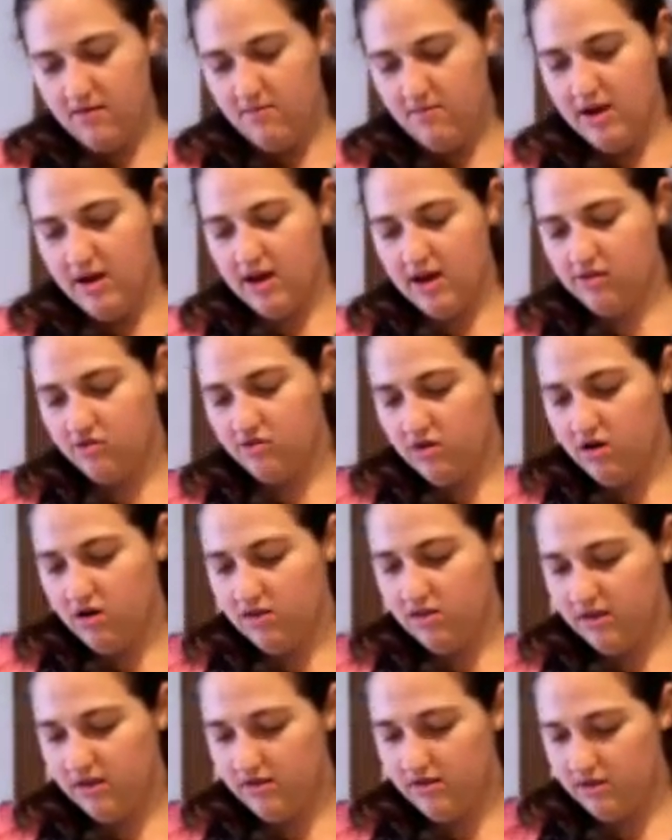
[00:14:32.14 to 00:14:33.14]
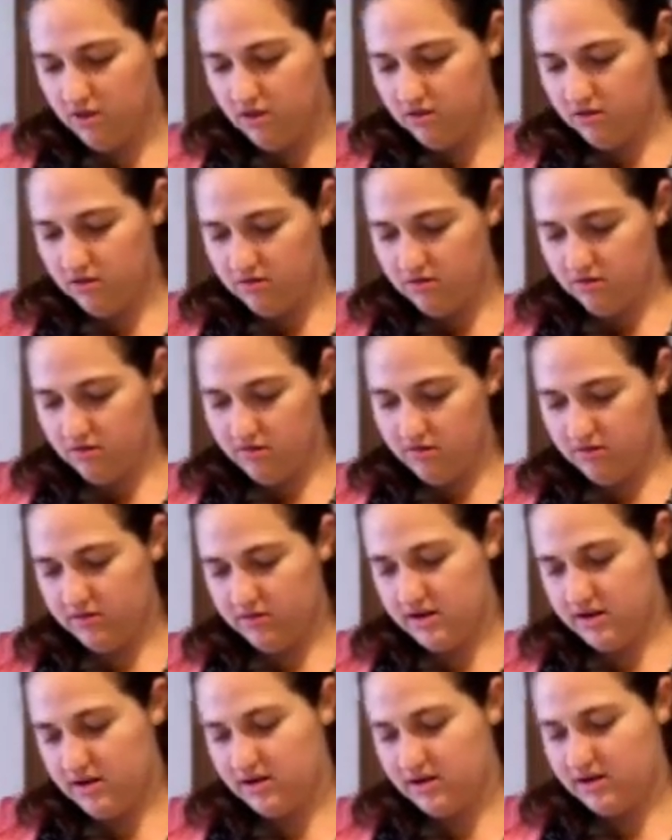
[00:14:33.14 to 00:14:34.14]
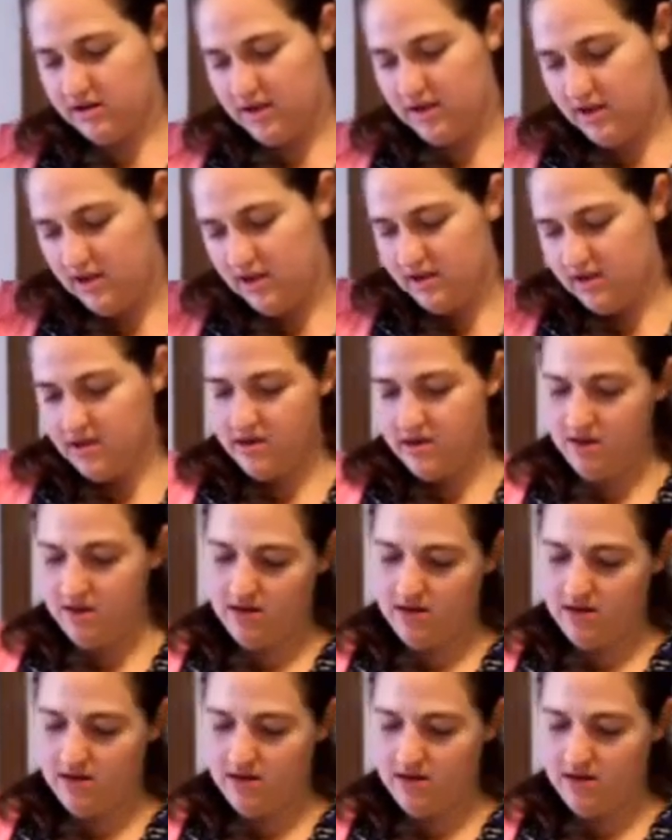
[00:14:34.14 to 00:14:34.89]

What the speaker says: mash all these colors, which is gonna take